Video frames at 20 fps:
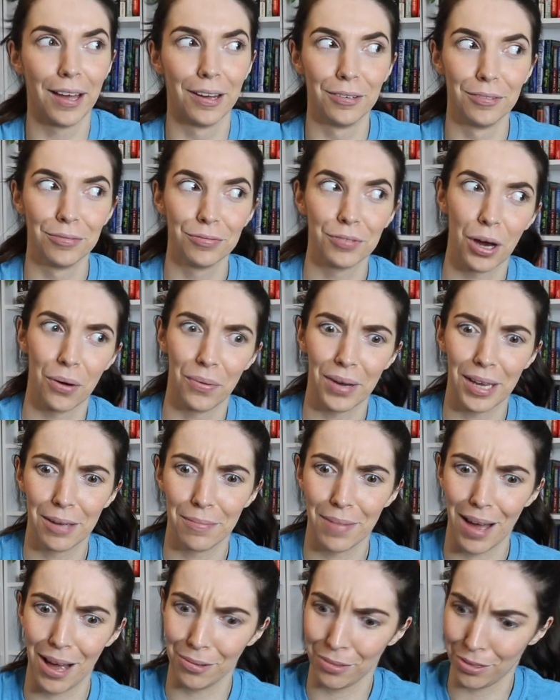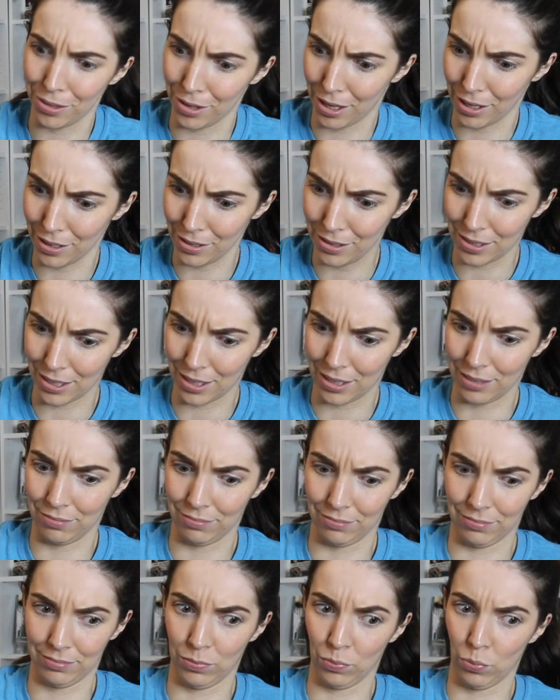of going about things
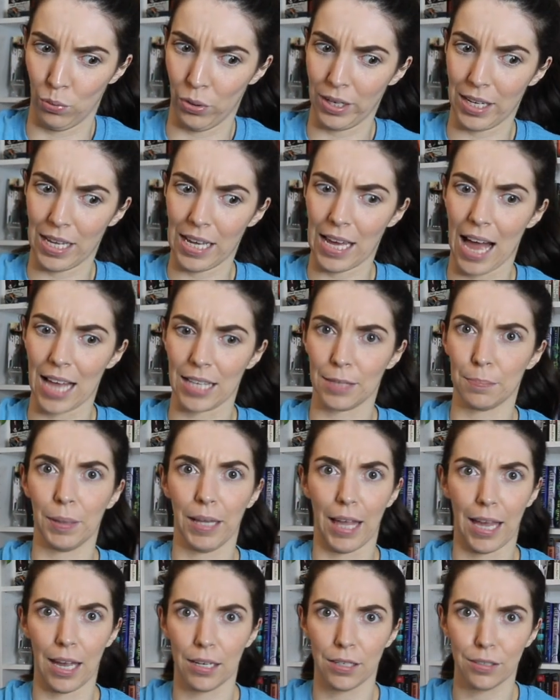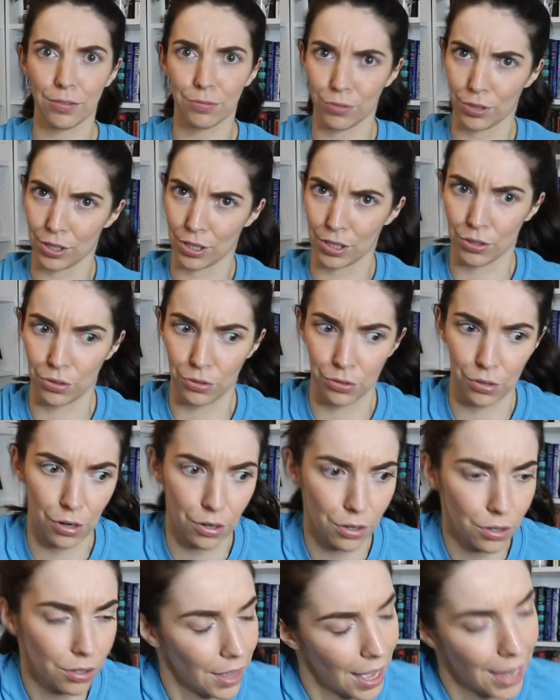and what he has planned for this little
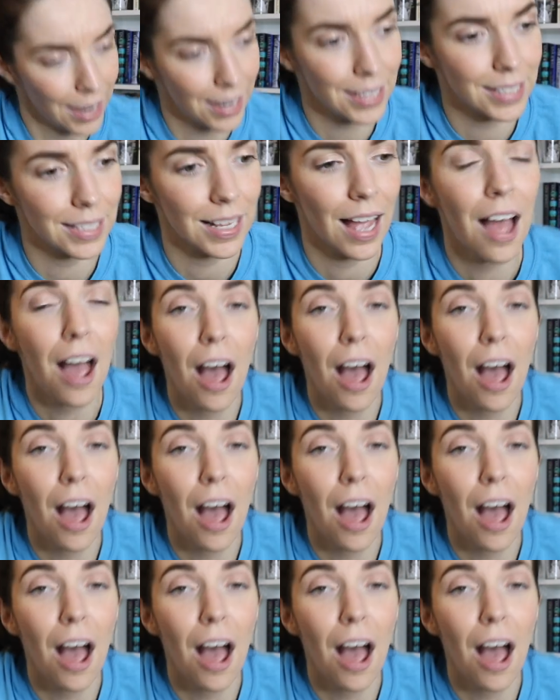girl, and it's